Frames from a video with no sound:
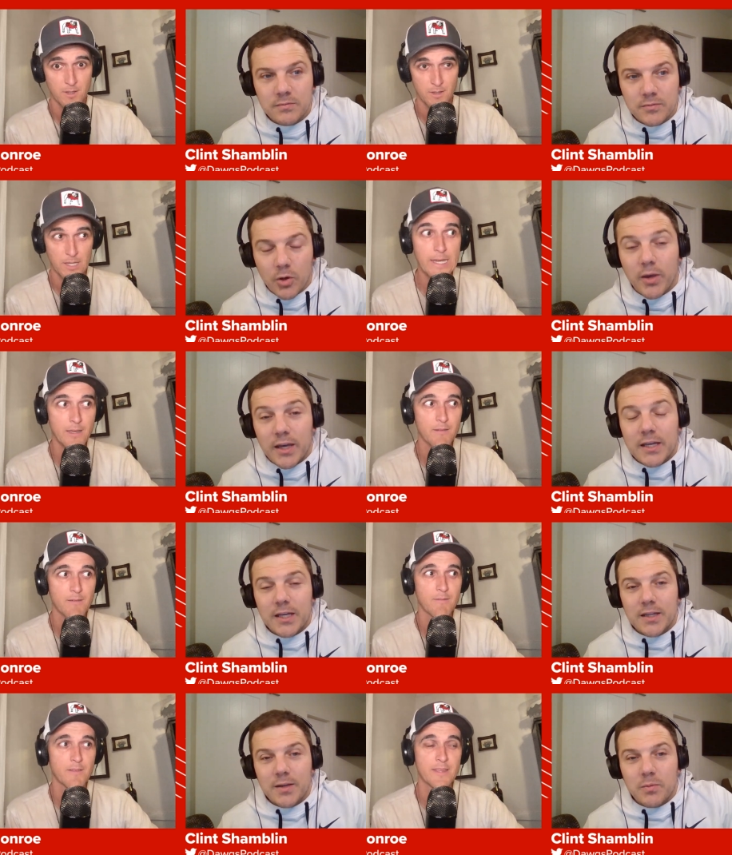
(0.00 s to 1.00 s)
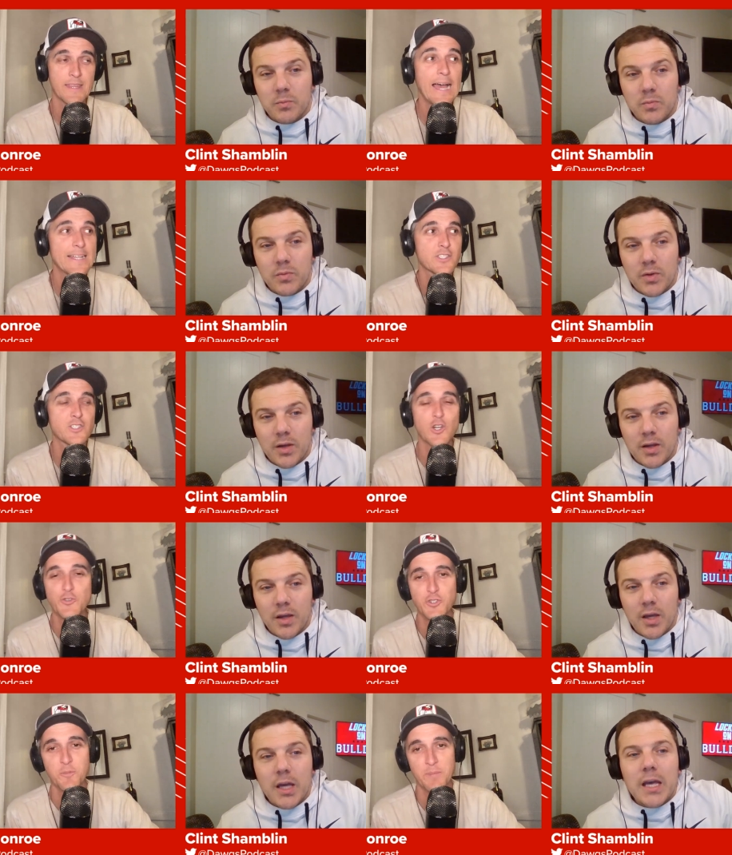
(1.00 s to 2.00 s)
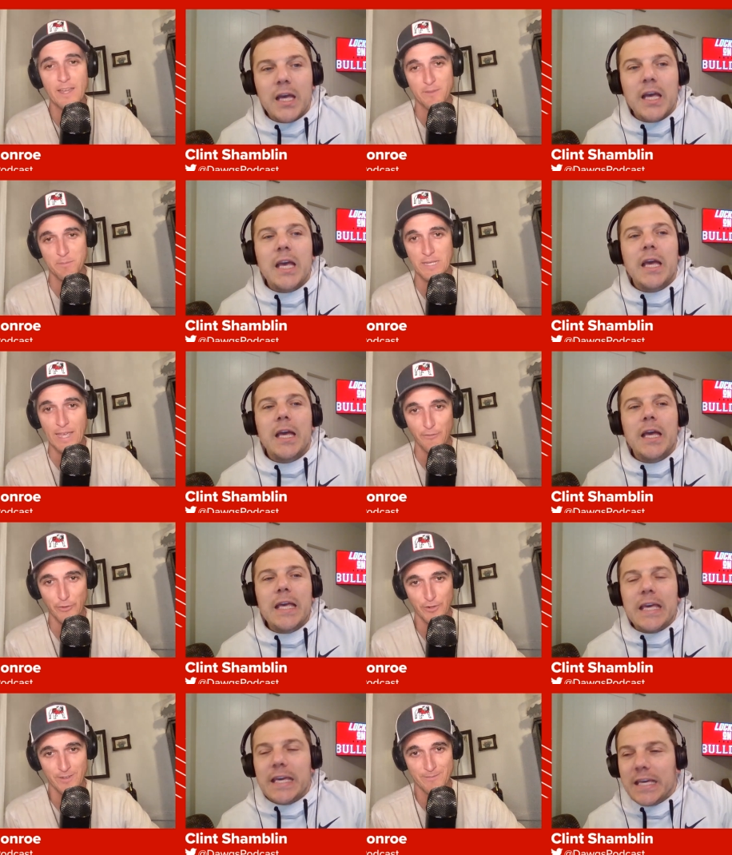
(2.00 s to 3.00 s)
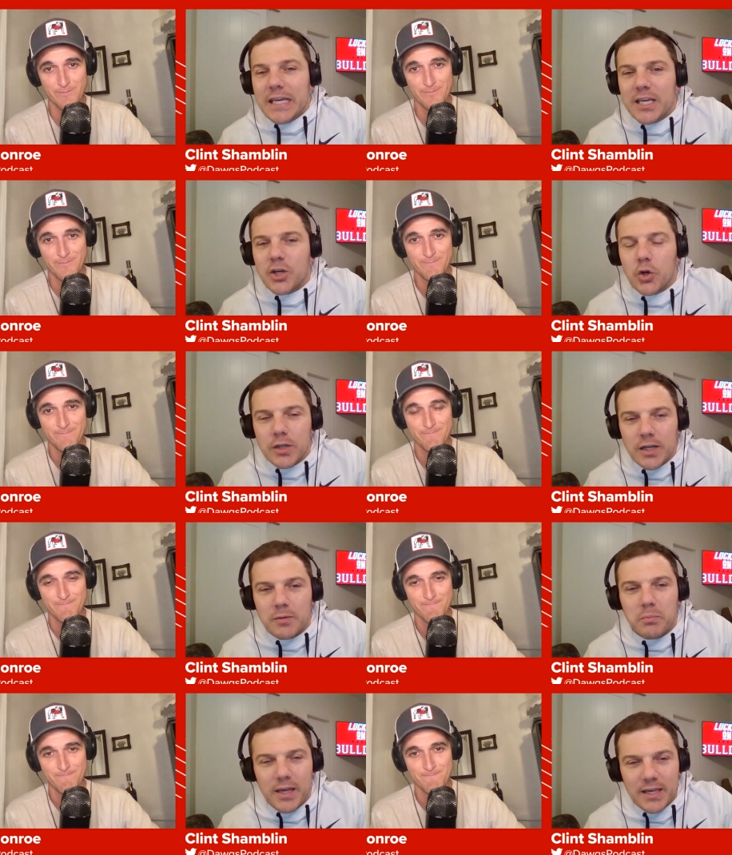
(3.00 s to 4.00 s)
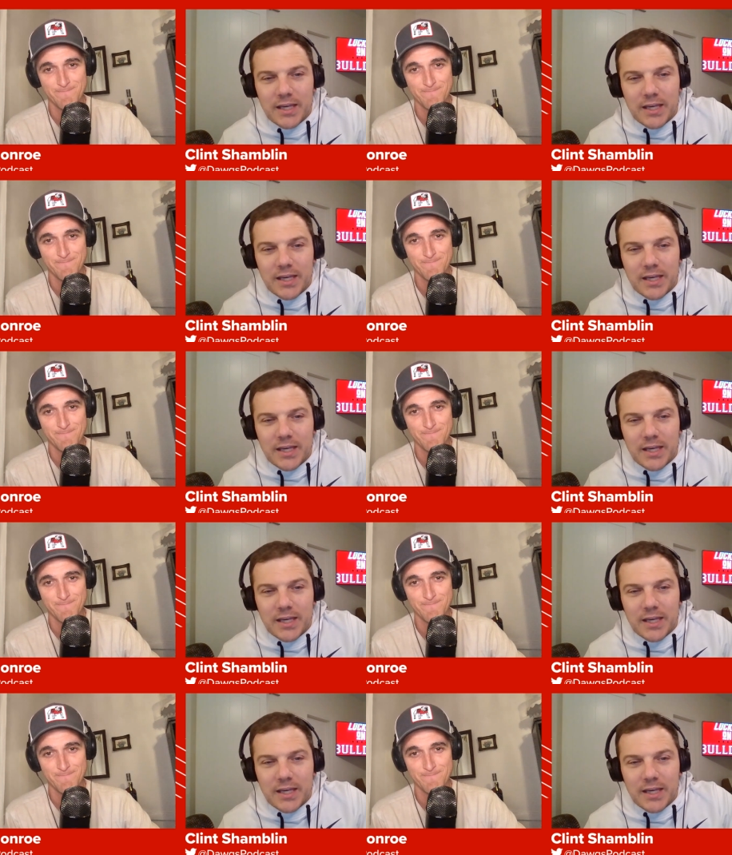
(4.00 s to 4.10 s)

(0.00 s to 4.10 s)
Speaker 1: Like, okay. That's sociopath behavior. He couldn't make